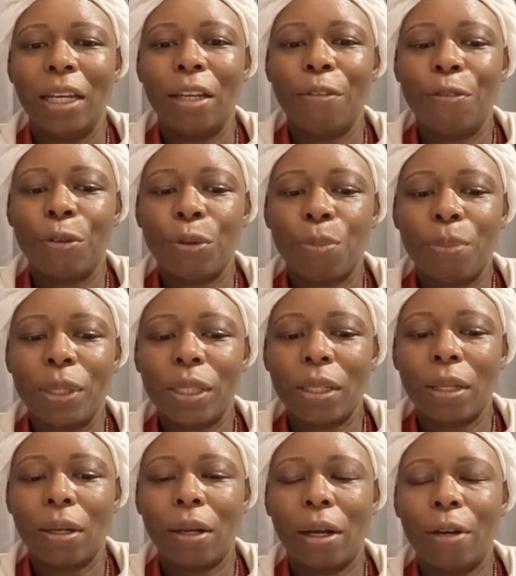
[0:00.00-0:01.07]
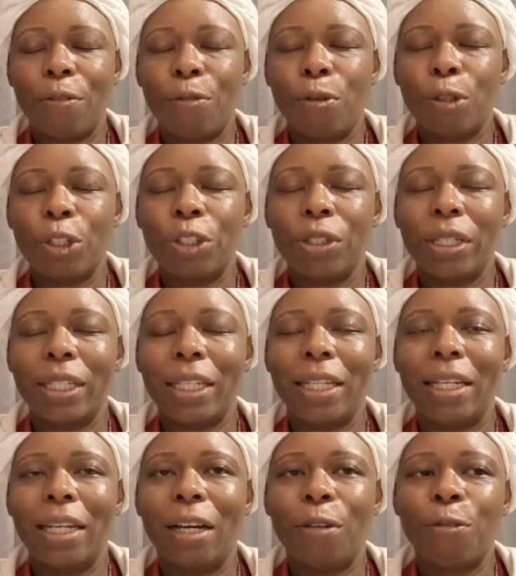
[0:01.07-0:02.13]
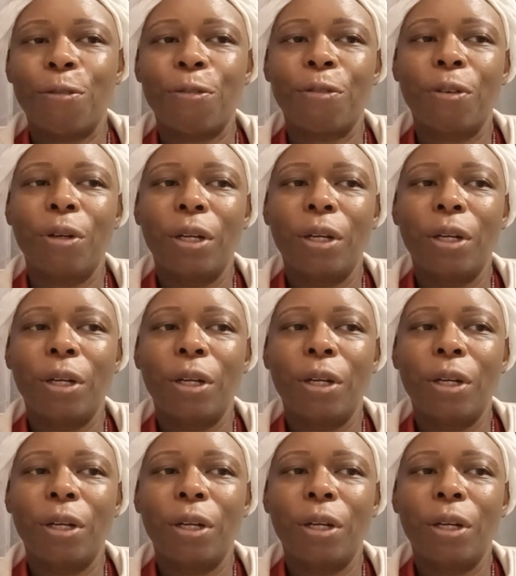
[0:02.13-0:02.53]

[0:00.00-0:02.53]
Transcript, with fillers: if you're unfortunate enough